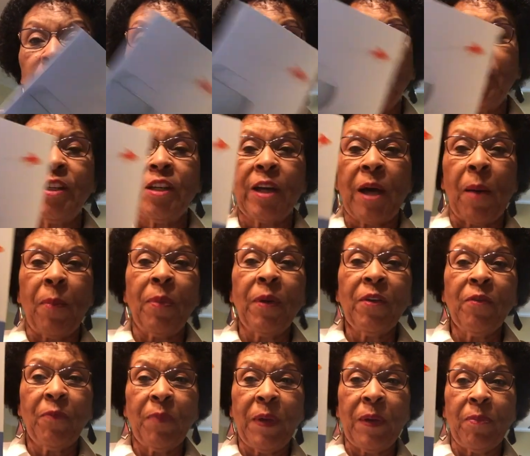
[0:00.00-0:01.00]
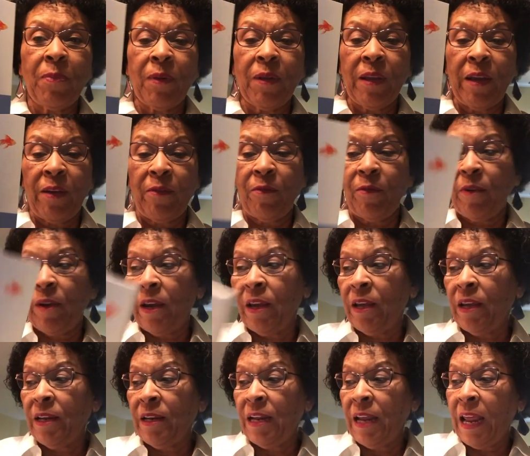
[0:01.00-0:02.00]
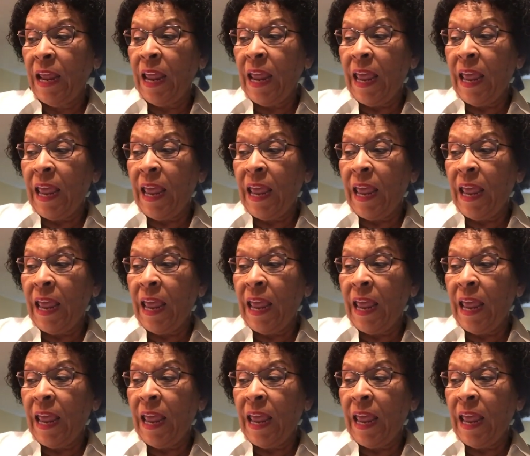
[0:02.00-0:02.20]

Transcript: which a couple of people have read.